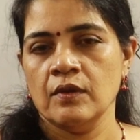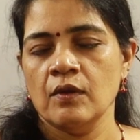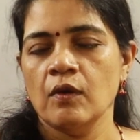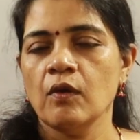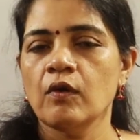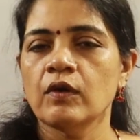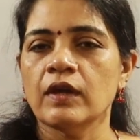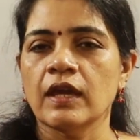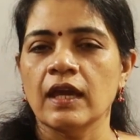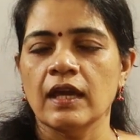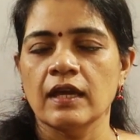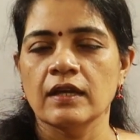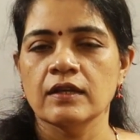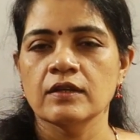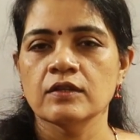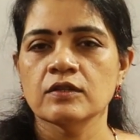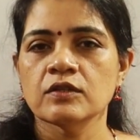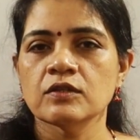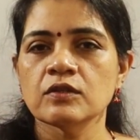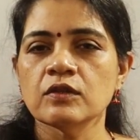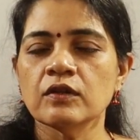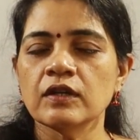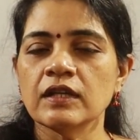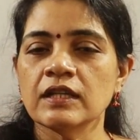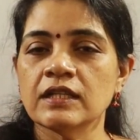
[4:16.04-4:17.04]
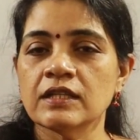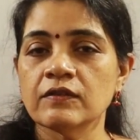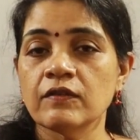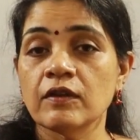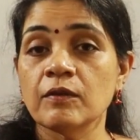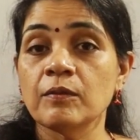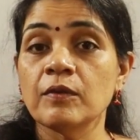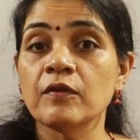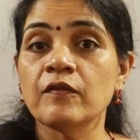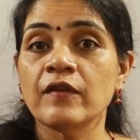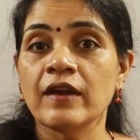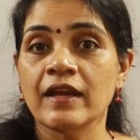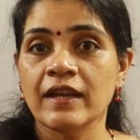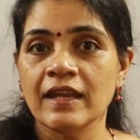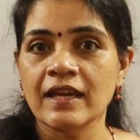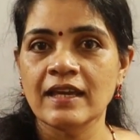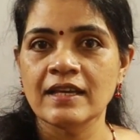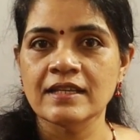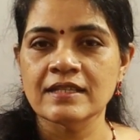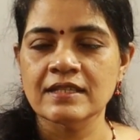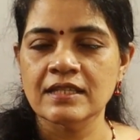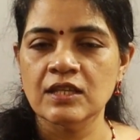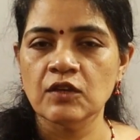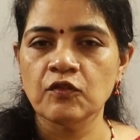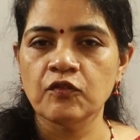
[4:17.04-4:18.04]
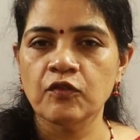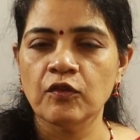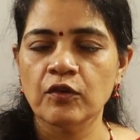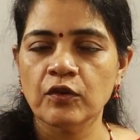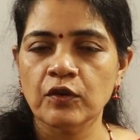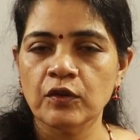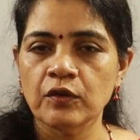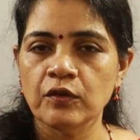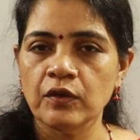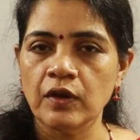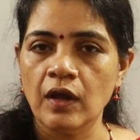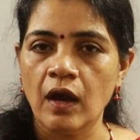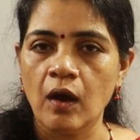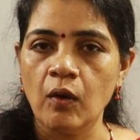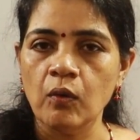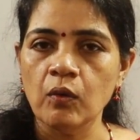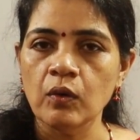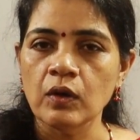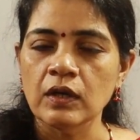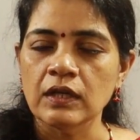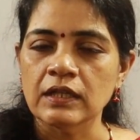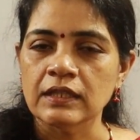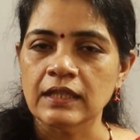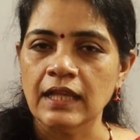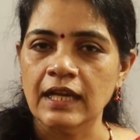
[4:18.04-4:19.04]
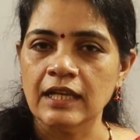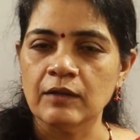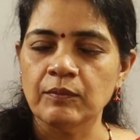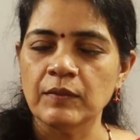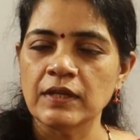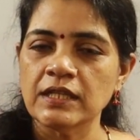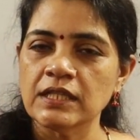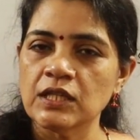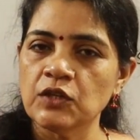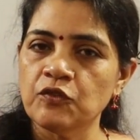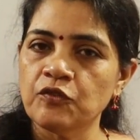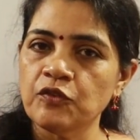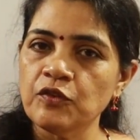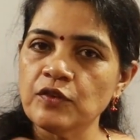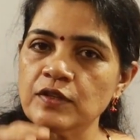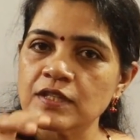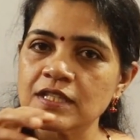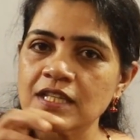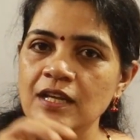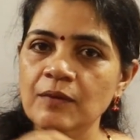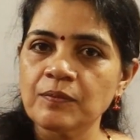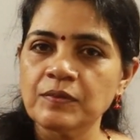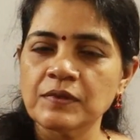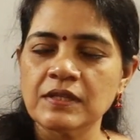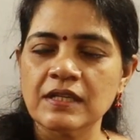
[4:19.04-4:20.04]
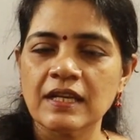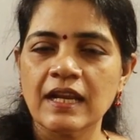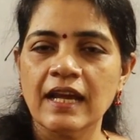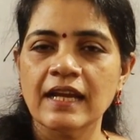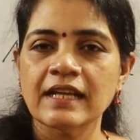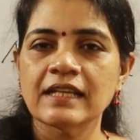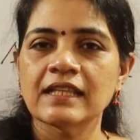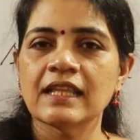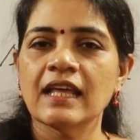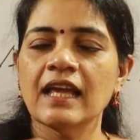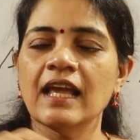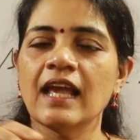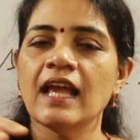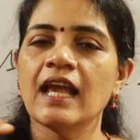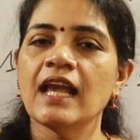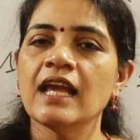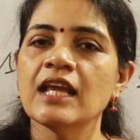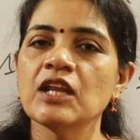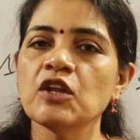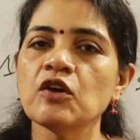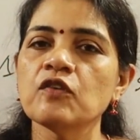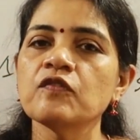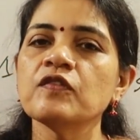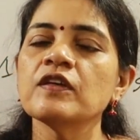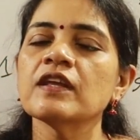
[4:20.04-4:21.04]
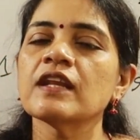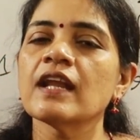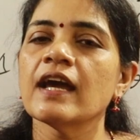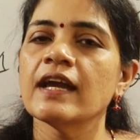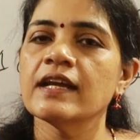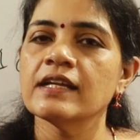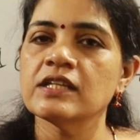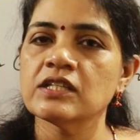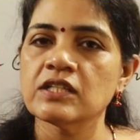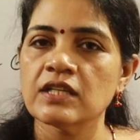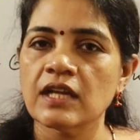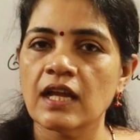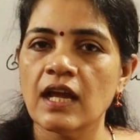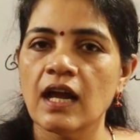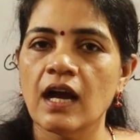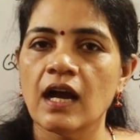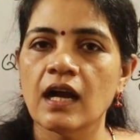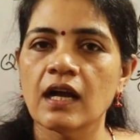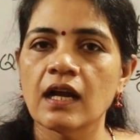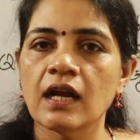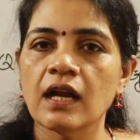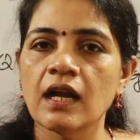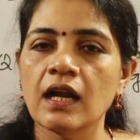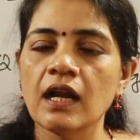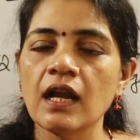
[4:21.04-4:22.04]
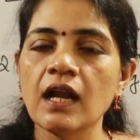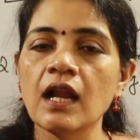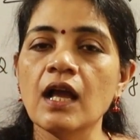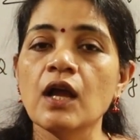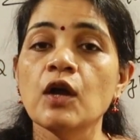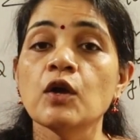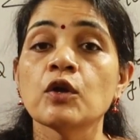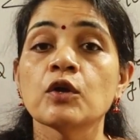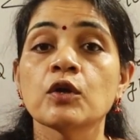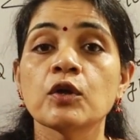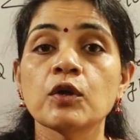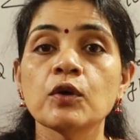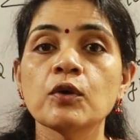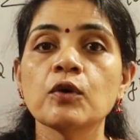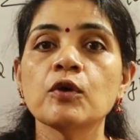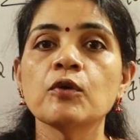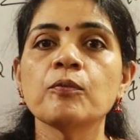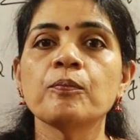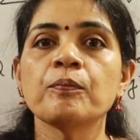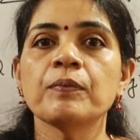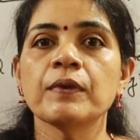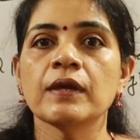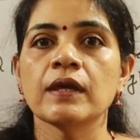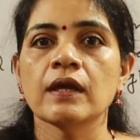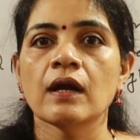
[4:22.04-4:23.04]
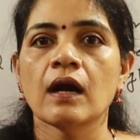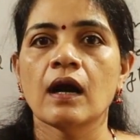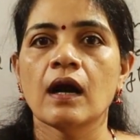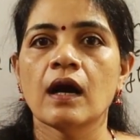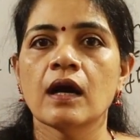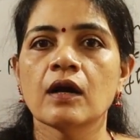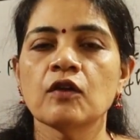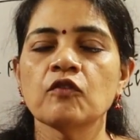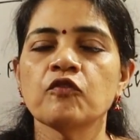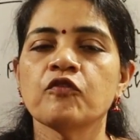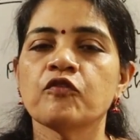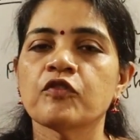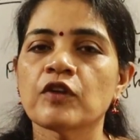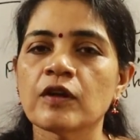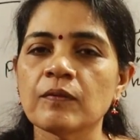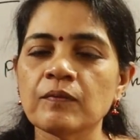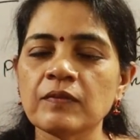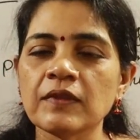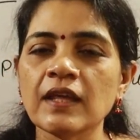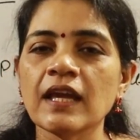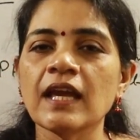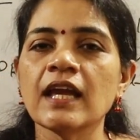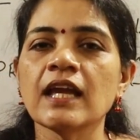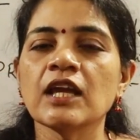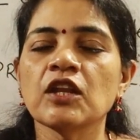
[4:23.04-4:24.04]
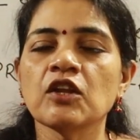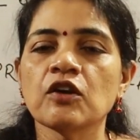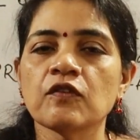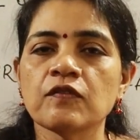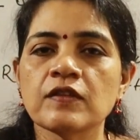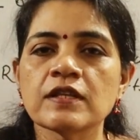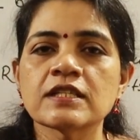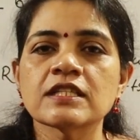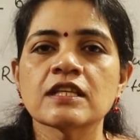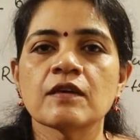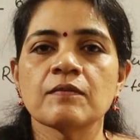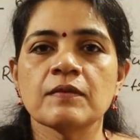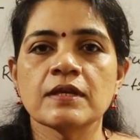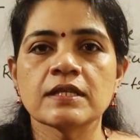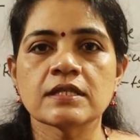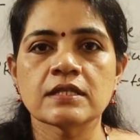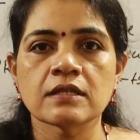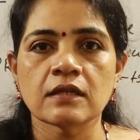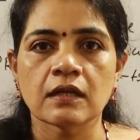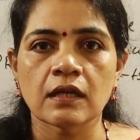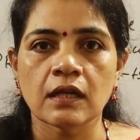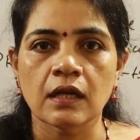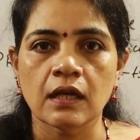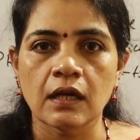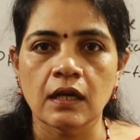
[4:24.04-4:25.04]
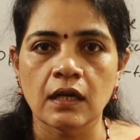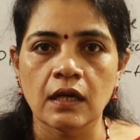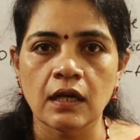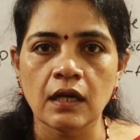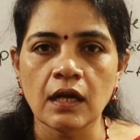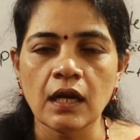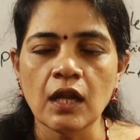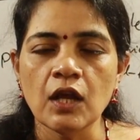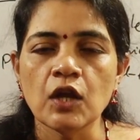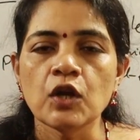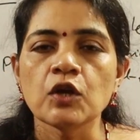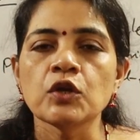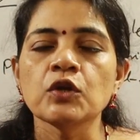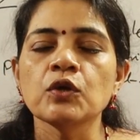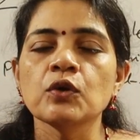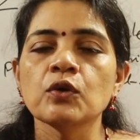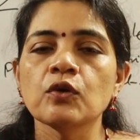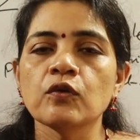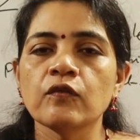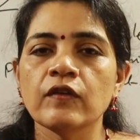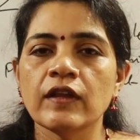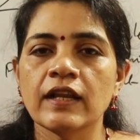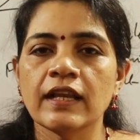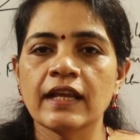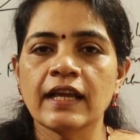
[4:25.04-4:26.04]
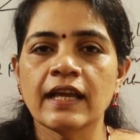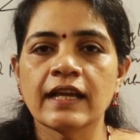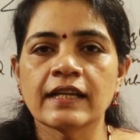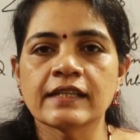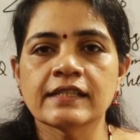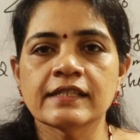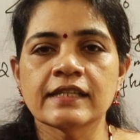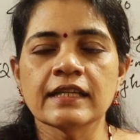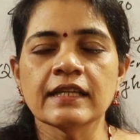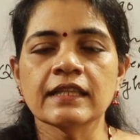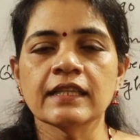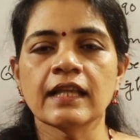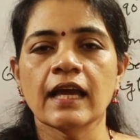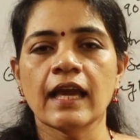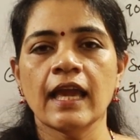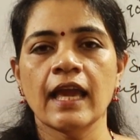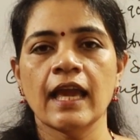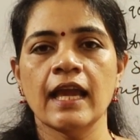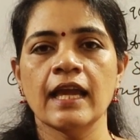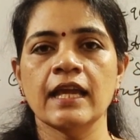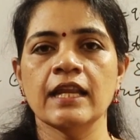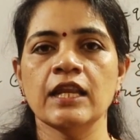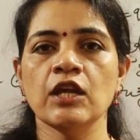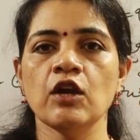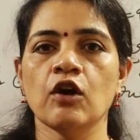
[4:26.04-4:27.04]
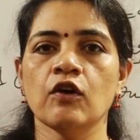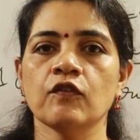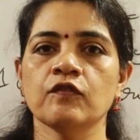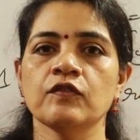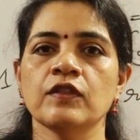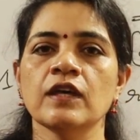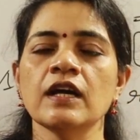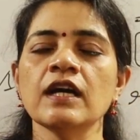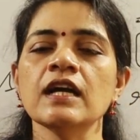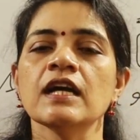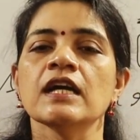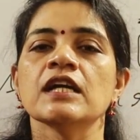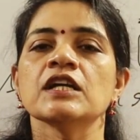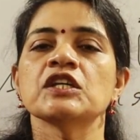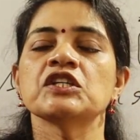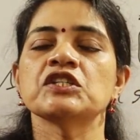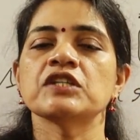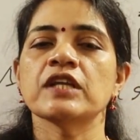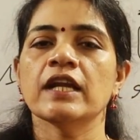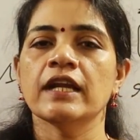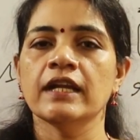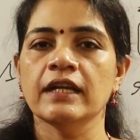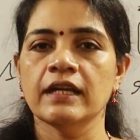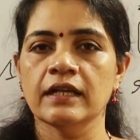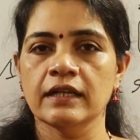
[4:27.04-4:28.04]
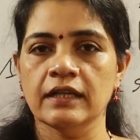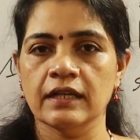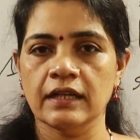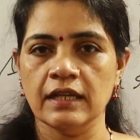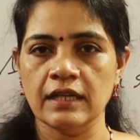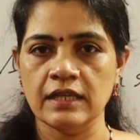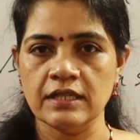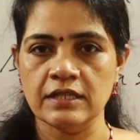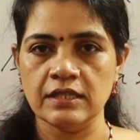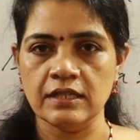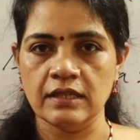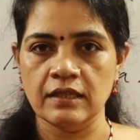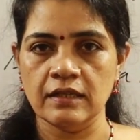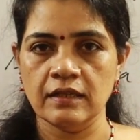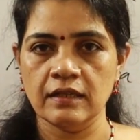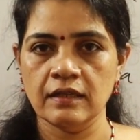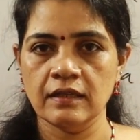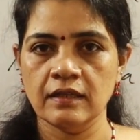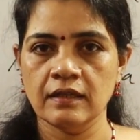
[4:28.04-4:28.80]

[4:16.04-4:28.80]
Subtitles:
Okay, so it will be very easy for you now. That means if you subtract the area of the right triangle QPR from the area of the semicircle, you will get the area of the shaded region.